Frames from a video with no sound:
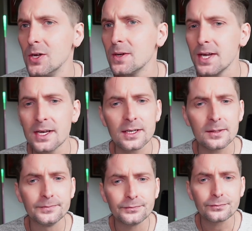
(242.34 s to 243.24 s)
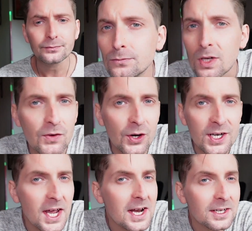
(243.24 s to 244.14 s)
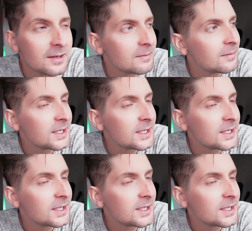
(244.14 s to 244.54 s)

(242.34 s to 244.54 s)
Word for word: Are you excited? If you're excited,